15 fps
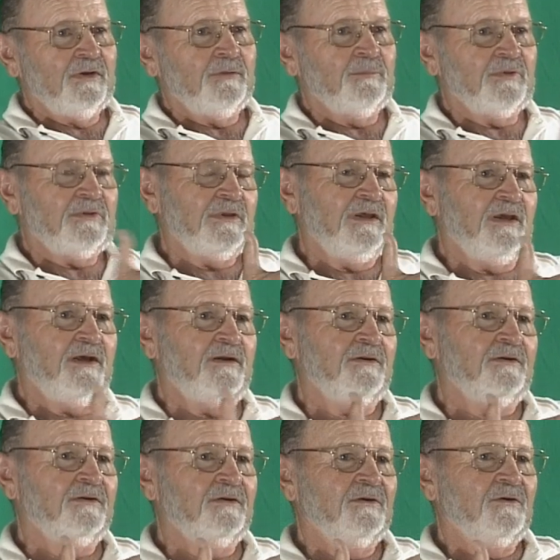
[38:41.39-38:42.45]
but they had
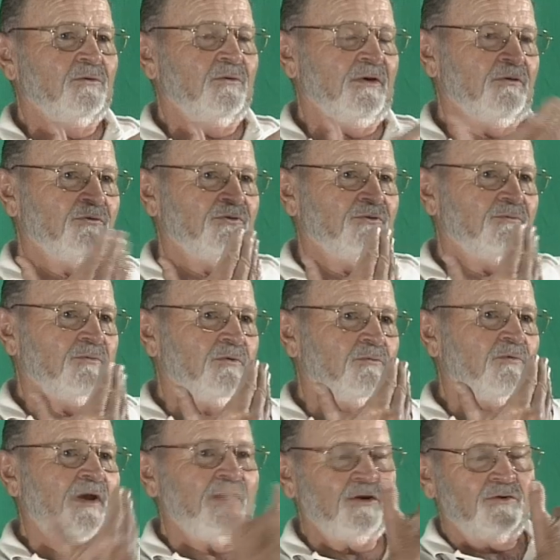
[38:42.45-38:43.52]
it, it was
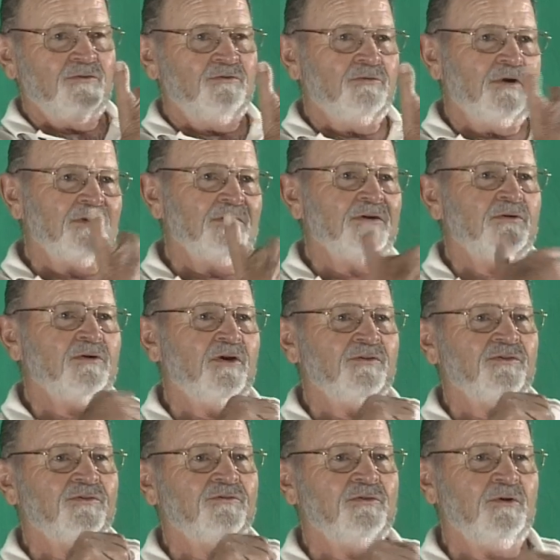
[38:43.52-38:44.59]
right directly
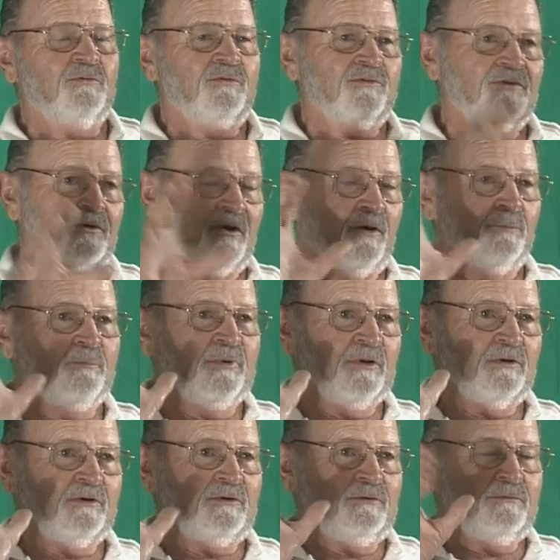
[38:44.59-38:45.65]
across the street was a,
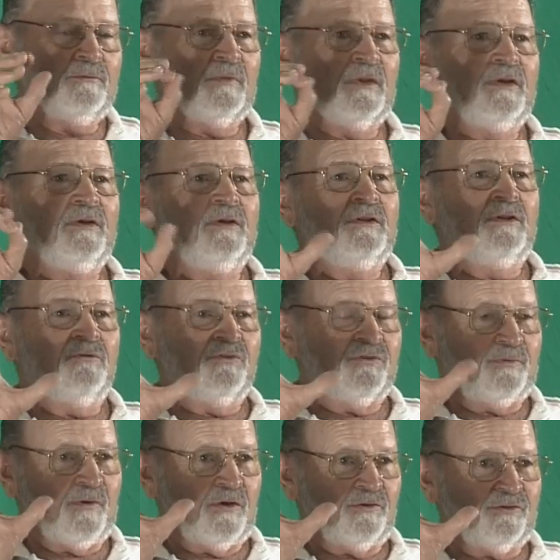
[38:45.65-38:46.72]
building that was
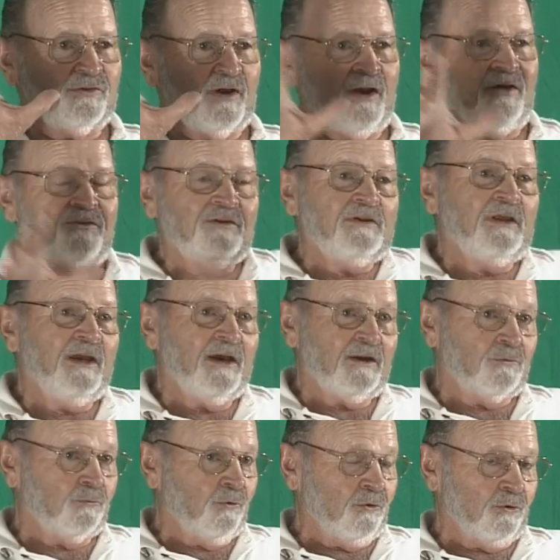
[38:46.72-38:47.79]
fair size and they had
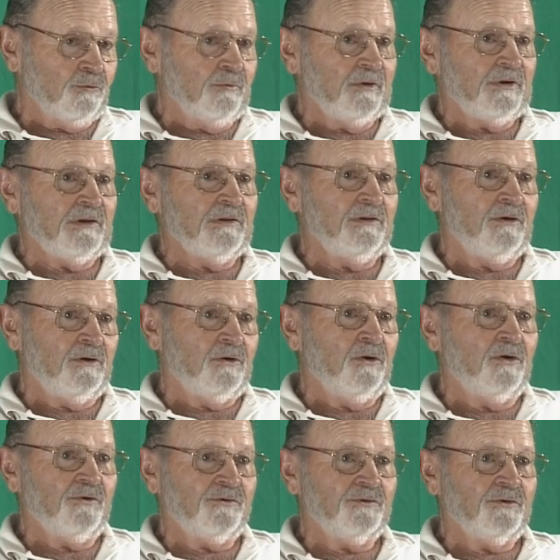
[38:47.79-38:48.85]
a roller rink in there
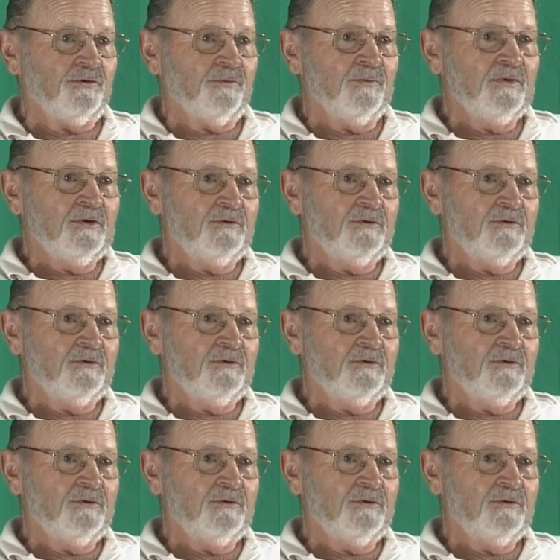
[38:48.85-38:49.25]
also.